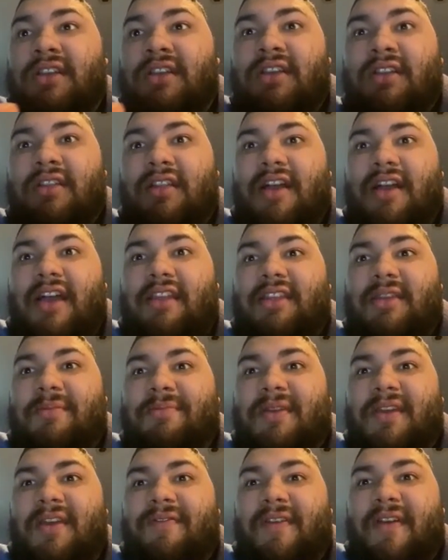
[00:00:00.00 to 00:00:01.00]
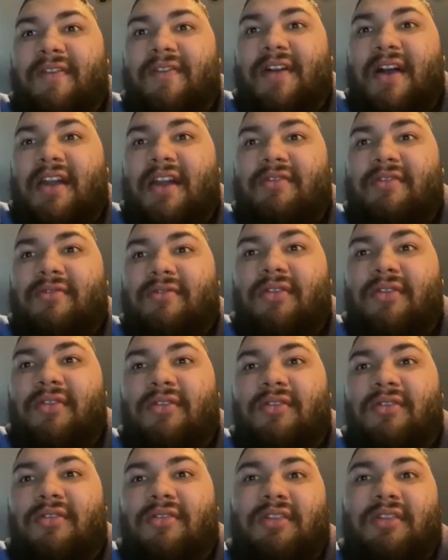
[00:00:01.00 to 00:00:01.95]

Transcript: Like I think I got it wrong.